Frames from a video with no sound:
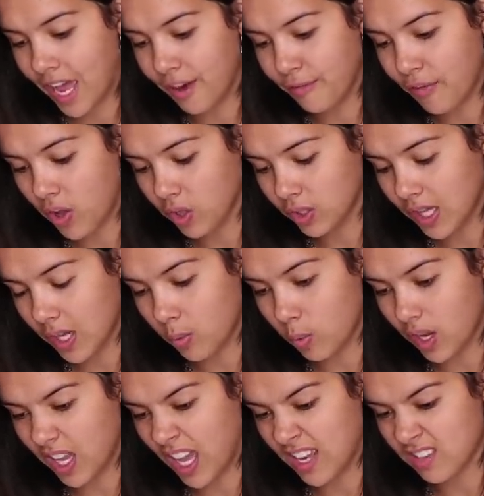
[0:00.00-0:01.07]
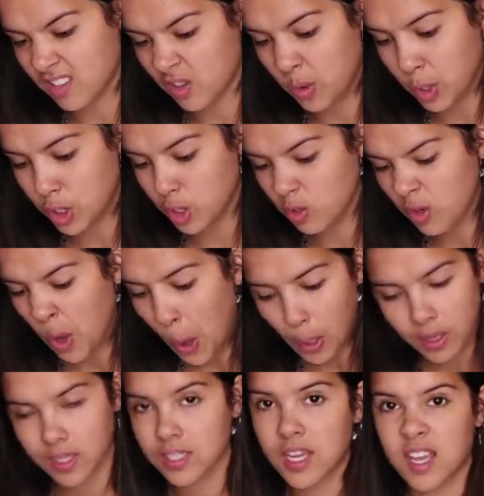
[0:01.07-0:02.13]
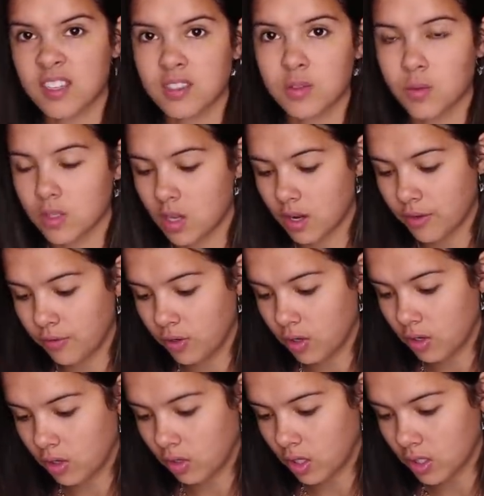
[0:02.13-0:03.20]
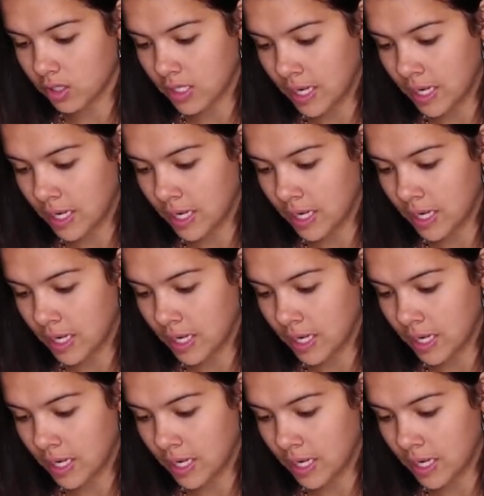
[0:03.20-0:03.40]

of followed like what Kesley would do because Kesley was on it for a long